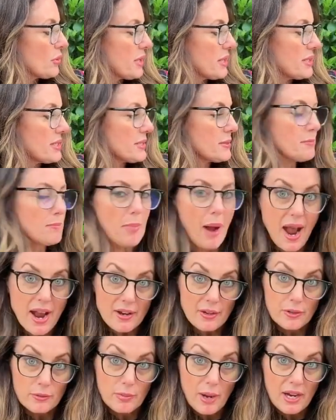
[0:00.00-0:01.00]
were
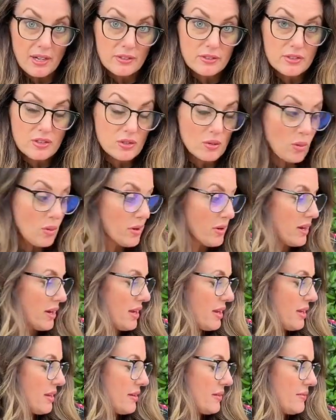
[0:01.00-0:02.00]
inspired by her story.